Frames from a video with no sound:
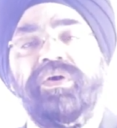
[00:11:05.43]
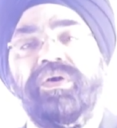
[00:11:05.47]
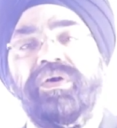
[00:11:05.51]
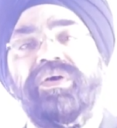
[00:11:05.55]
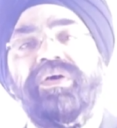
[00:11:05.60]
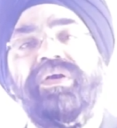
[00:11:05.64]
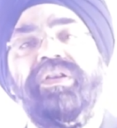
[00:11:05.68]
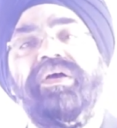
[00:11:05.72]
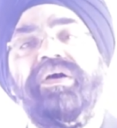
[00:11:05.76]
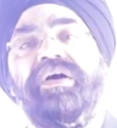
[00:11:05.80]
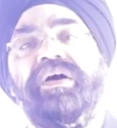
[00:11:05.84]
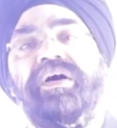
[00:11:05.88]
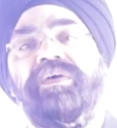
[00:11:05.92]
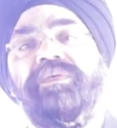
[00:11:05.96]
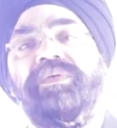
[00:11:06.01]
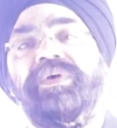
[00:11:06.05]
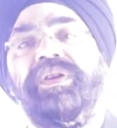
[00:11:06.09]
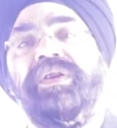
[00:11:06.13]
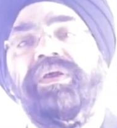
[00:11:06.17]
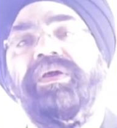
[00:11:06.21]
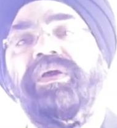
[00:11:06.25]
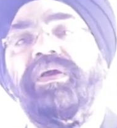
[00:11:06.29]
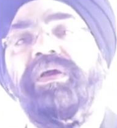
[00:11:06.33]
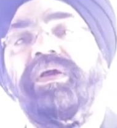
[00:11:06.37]
all
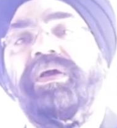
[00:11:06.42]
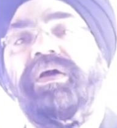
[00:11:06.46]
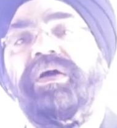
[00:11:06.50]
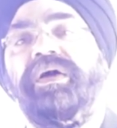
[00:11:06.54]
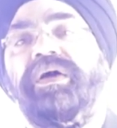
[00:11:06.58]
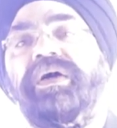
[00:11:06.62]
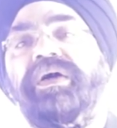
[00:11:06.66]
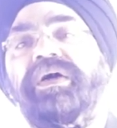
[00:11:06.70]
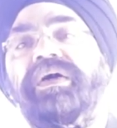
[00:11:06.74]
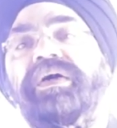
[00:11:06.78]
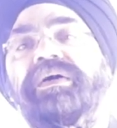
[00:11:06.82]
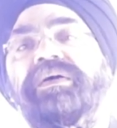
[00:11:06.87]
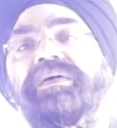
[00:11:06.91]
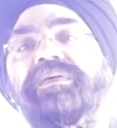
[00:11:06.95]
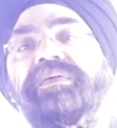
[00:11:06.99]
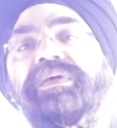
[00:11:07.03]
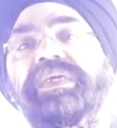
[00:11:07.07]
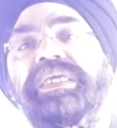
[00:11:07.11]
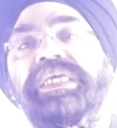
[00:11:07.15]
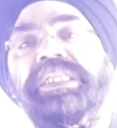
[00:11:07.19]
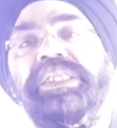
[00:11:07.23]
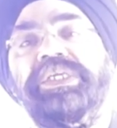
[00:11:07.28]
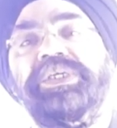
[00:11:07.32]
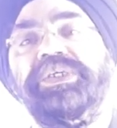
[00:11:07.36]

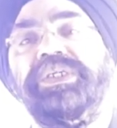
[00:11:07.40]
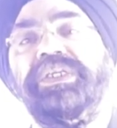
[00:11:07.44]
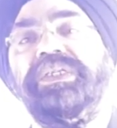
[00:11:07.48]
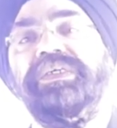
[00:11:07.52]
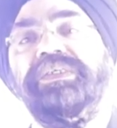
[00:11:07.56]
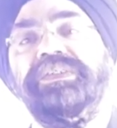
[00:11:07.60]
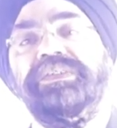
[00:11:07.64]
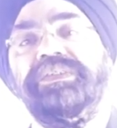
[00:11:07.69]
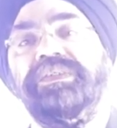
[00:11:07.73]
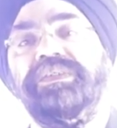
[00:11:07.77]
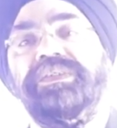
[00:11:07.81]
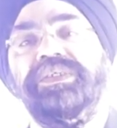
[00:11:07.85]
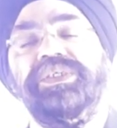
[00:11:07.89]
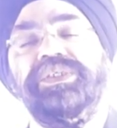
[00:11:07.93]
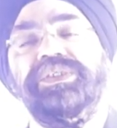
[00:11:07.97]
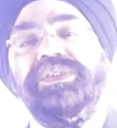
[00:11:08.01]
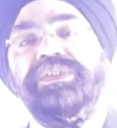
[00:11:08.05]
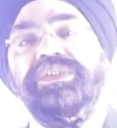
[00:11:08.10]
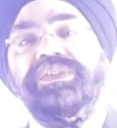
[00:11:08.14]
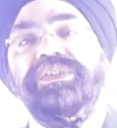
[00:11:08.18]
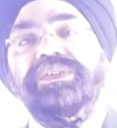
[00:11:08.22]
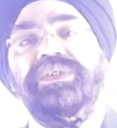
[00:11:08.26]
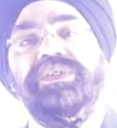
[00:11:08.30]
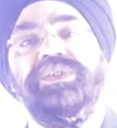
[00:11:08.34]
our initial
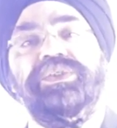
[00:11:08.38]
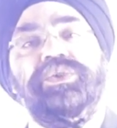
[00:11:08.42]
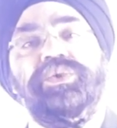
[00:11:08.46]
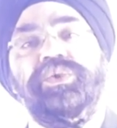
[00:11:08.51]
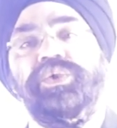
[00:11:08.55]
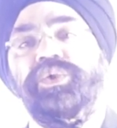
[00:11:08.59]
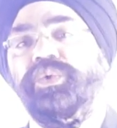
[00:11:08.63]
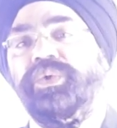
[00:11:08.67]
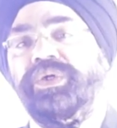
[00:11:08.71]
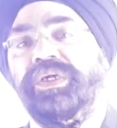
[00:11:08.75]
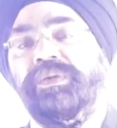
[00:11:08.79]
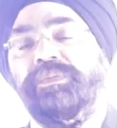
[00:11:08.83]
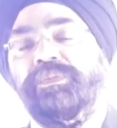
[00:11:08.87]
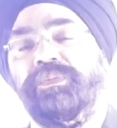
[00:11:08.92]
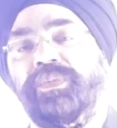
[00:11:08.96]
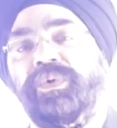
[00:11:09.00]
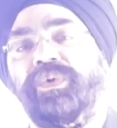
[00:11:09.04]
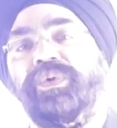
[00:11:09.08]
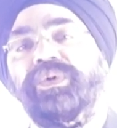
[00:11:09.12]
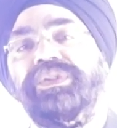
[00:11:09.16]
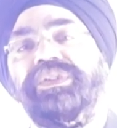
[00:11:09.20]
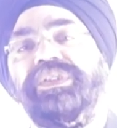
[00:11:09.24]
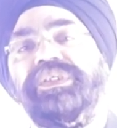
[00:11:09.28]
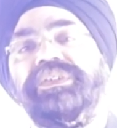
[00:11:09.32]
consultations. So you can
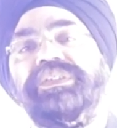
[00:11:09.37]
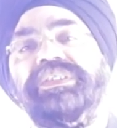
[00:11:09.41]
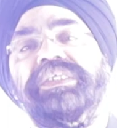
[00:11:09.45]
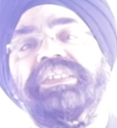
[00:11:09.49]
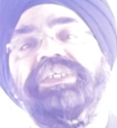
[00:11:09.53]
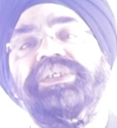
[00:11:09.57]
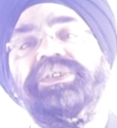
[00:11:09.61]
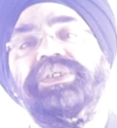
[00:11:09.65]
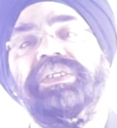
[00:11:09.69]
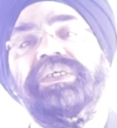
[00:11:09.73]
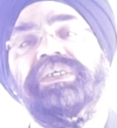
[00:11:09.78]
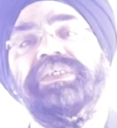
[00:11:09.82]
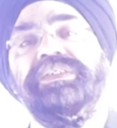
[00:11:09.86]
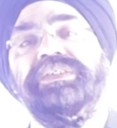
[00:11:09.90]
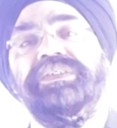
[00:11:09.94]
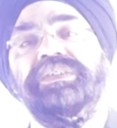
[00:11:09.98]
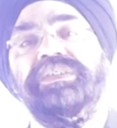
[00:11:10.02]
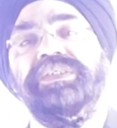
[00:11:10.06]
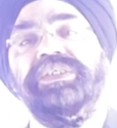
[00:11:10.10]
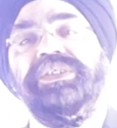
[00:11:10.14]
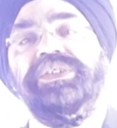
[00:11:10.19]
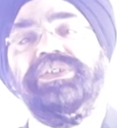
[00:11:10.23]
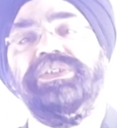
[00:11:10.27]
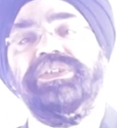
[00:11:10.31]
book these initial
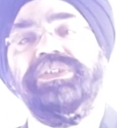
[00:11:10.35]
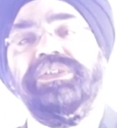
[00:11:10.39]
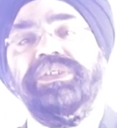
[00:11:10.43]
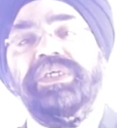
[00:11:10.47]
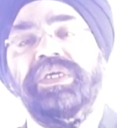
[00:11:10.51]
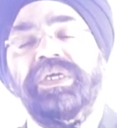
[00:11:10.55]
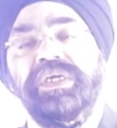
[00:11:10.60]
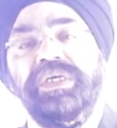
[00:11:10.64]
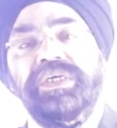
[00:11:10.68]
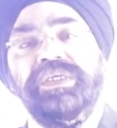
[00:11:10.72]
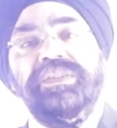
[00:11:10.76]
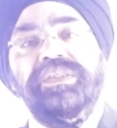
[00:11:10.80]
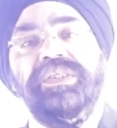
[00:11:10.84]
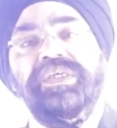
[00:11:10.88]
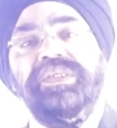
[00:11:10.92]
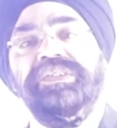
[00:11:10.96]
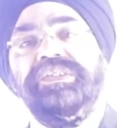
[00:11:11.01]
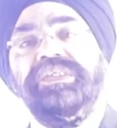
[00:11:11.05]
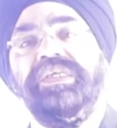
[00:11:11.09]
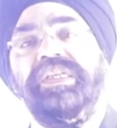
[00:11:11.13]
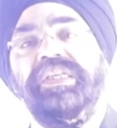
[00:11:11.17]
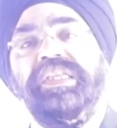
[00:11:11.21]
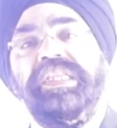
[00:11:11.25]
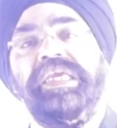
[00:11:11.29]
consultations. There
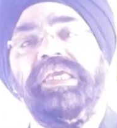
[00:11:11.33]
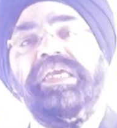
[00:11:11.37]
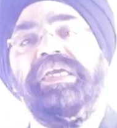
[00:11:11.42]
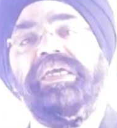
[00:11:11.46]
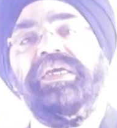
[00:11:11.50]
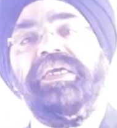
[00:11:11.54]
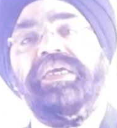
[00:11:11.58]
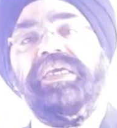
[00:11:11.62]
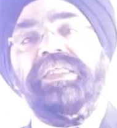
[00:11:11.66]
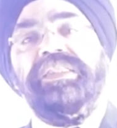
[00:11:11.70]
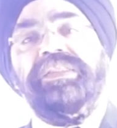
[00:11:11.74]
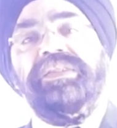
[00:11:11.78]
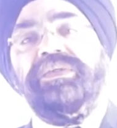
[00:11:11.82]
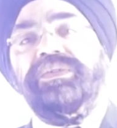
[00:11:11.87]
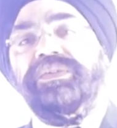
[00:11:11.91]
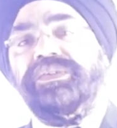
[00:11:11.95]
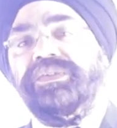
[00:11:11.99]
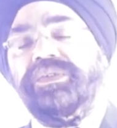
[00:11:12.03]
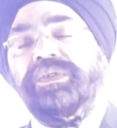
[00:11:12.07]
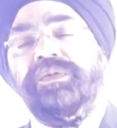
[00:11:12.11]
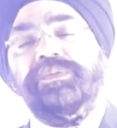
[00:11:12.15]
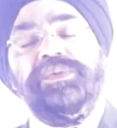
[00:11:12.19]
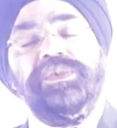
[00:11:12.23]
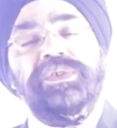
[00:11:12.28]
is a link in the
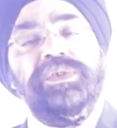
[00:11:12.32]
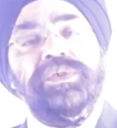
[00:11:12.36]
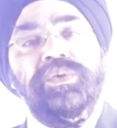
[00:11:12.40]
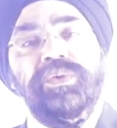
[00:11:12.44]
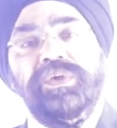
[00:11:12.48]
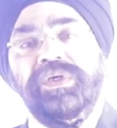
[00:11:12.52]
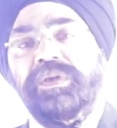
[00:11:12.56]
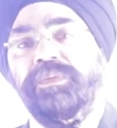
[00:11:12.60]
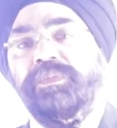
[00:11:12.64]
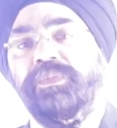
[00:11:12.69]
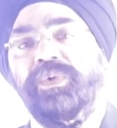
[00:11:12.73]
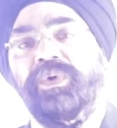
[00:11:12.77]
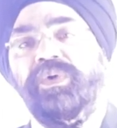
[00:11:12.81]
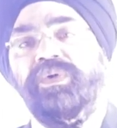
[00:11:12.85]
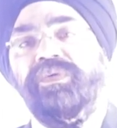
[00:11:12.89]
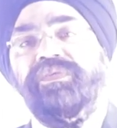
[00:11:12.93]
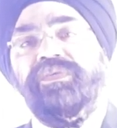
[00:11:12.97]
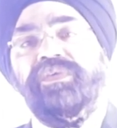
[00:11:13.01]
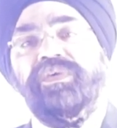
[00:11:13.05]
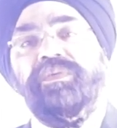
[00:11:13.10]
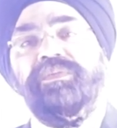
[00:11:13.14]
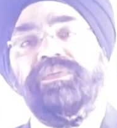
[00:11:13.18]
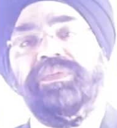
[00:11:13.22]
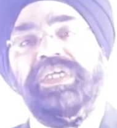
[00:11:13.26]
description. You can book
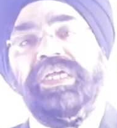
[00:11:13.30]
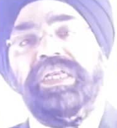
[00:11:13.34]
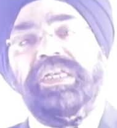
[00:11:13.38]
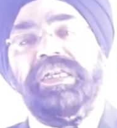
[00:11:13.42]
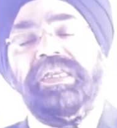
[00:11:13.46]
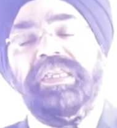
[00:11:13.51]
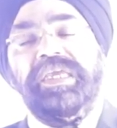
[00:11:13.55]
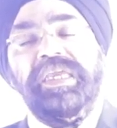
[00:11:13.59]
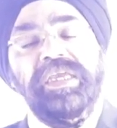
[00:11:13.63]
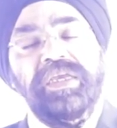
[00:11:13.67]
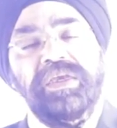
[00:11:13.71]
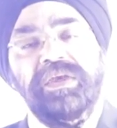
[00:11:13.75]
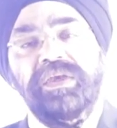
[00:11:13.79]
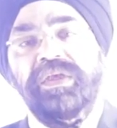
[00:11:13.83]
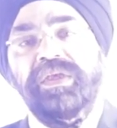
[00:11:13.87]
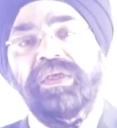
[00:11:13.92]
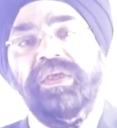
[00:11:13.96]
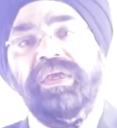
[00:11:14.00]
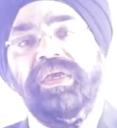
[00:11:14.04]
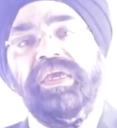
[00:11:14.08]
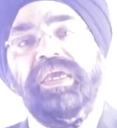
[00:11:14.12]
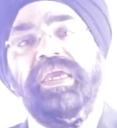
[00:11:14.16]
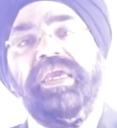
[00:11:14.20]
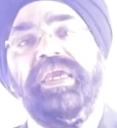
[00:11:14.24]
from that link,
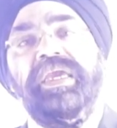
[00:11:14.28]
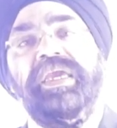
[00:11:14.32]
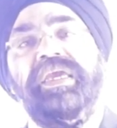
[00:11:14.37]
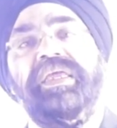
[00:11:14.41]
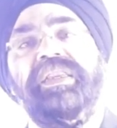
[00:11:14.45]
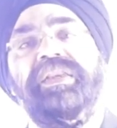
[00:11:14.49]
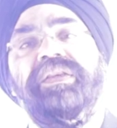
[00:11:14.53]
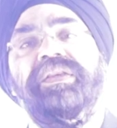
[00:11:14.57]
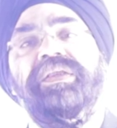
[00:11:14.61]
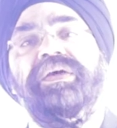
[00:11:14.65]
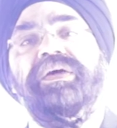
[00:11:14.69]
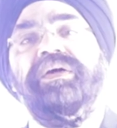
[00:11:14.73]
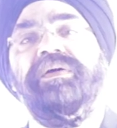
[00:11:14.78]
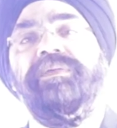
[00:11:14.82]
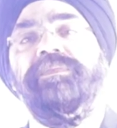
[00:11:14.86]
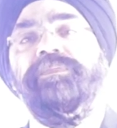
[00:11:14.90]
and